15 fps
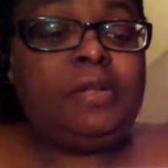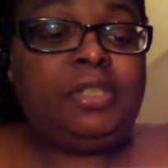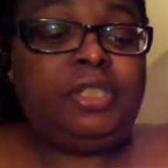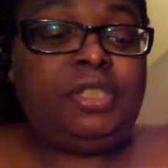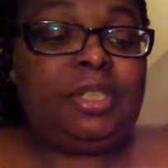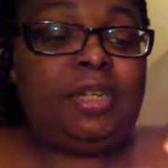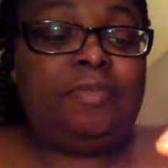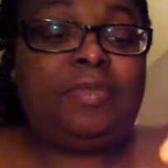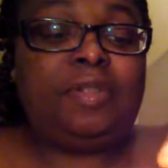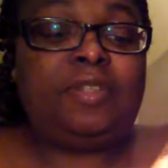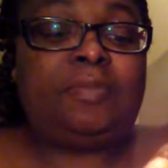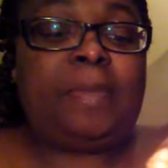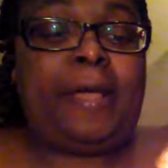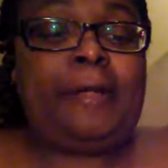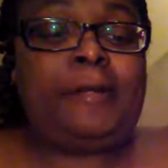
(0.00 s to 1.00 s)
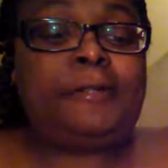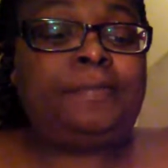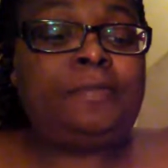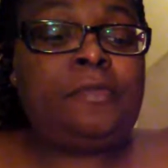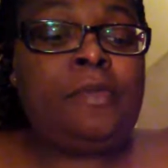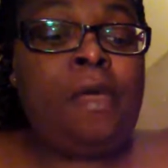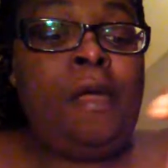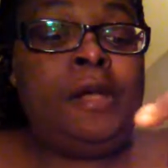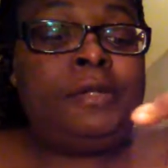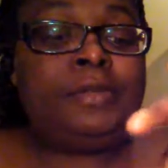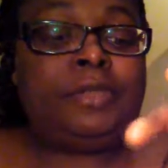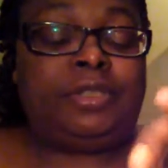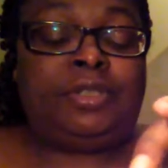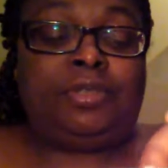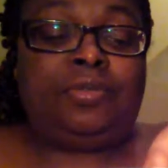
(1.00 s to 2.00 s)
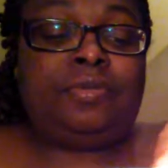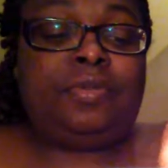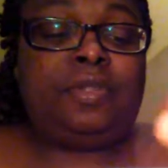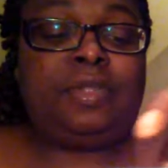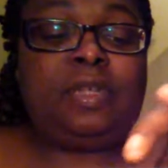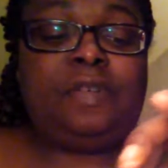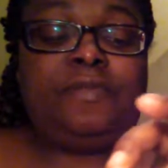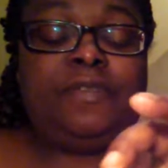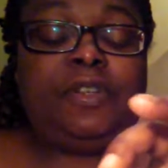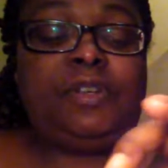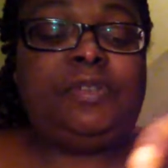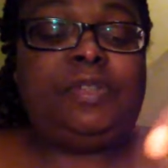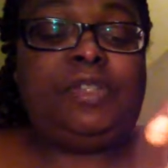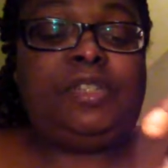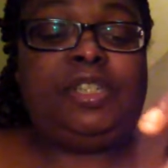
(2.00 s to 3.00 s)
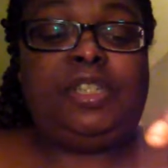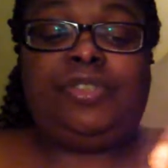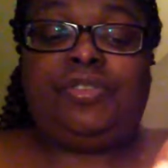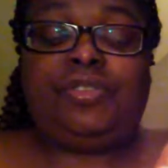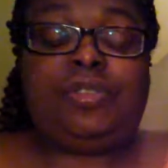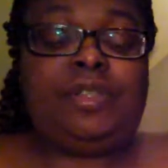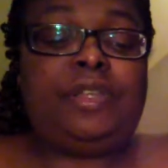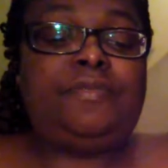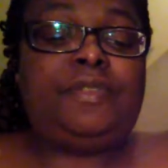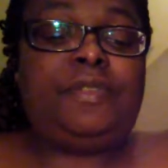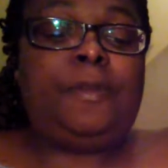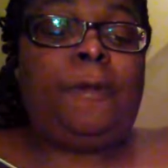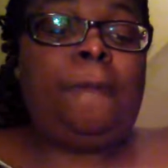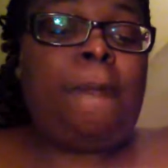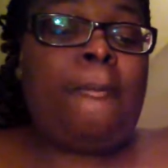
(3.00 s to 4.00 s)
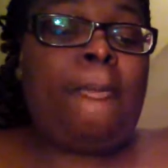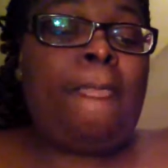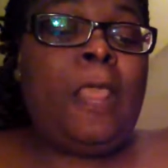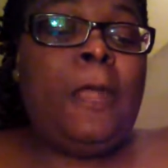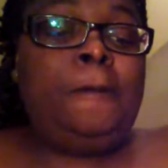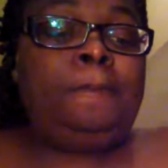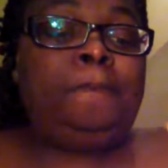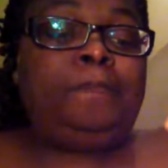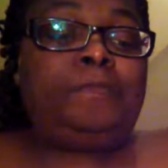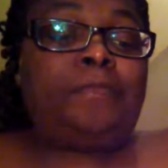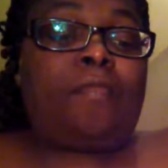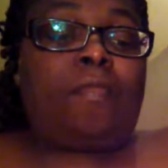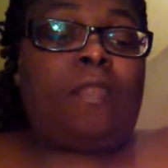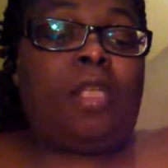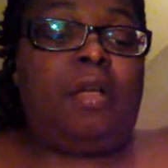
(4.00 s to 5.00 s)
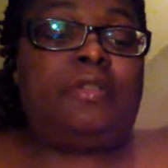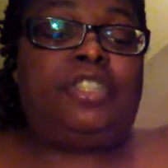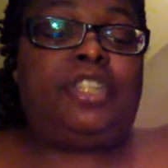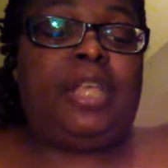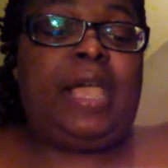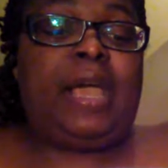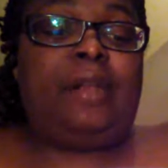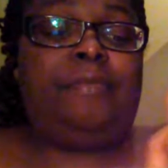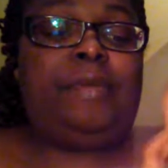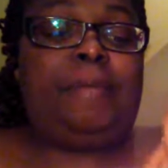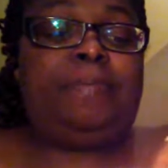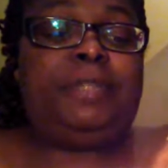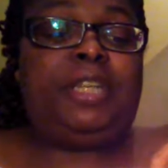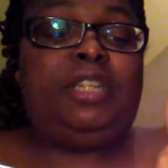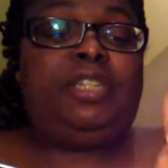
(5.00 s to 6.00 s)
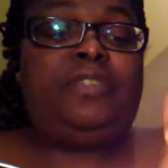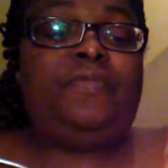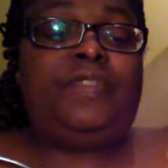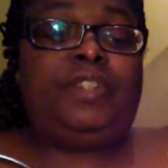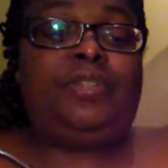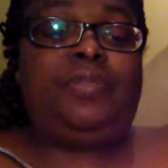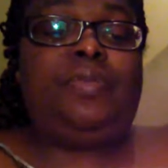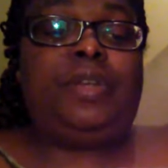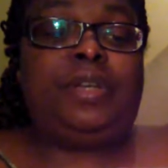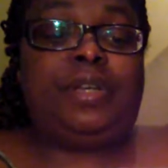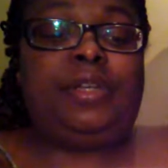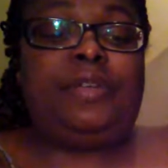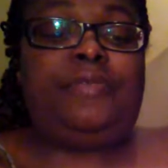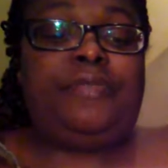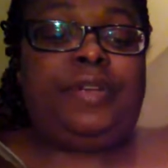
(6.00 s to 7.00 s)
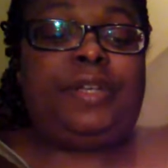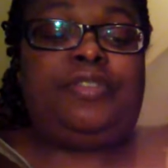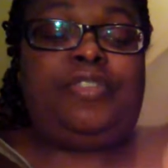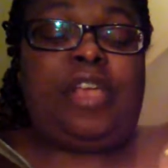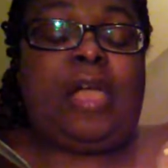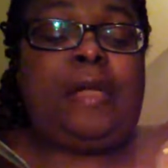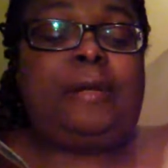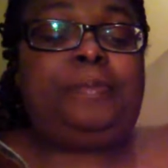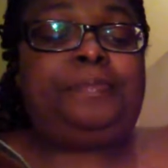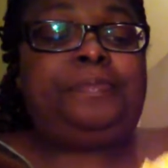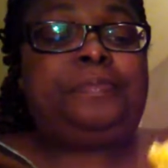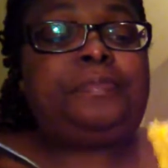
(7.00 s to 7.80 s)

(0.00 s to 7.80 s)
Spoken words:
She did it with a smile. The students loved her. The teachers loved her. You know, she had a reputation for doing a good freaking job.